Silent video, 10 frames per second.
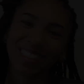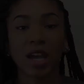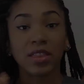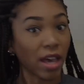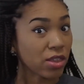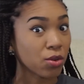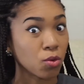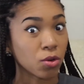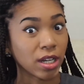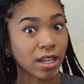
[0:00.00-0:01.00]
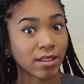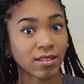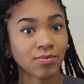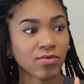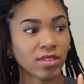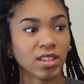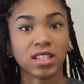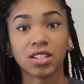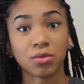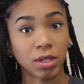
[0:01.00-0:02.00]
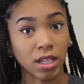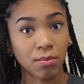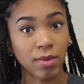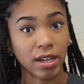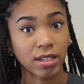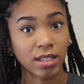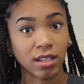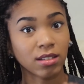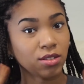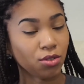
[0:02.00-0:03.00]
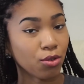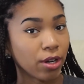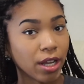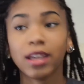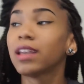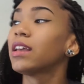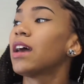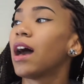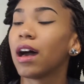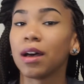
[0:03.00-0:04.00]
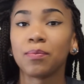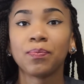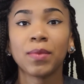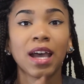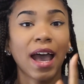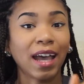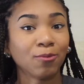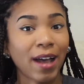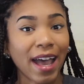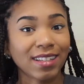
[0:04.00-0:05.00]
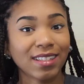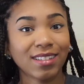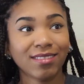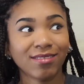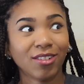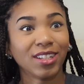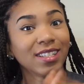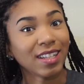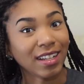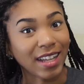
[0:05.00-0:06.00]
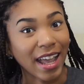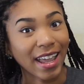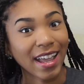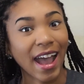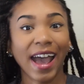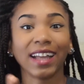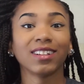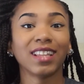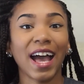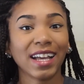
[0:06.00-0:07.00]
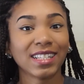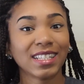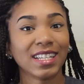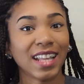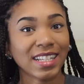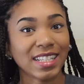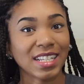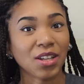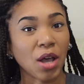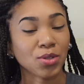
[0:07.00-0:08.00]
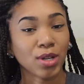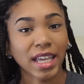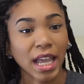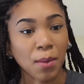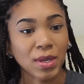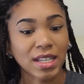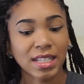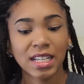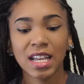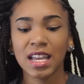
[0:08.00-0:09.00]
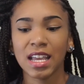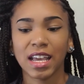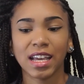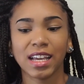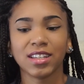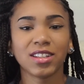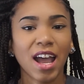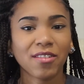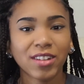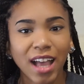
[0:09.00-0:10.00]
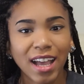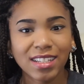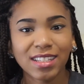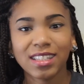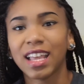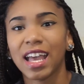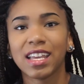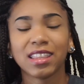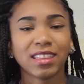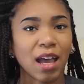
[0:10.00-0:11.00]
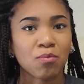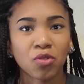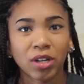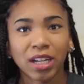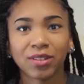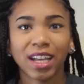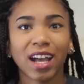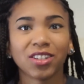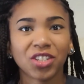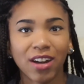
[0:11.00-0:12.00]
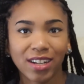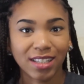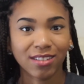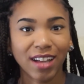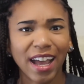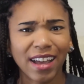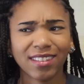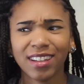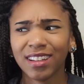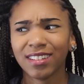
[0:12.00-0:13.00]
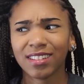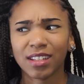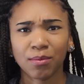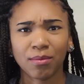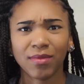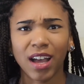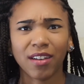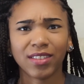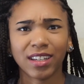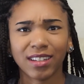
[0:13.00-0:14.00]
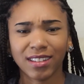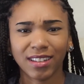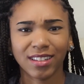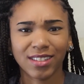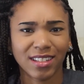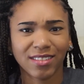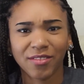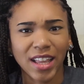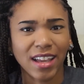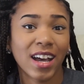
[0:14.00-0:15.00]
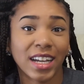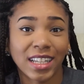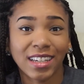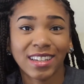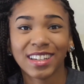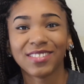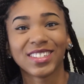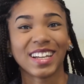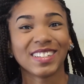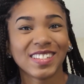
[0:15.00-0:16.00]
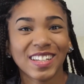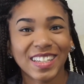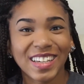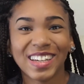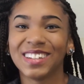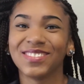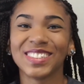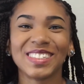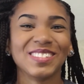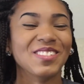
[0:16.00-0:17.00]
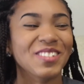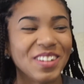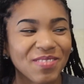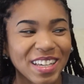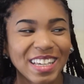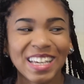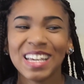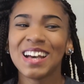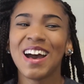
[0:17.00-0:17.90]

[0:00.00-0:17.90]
Another warning, this is really embarrassing story. I had waxed on a Sunday. I had class the next day, so I was on campus, and I realized that morning when I got out of the shower, I still had some of it felt like honey. It was like sticky and it was still on me.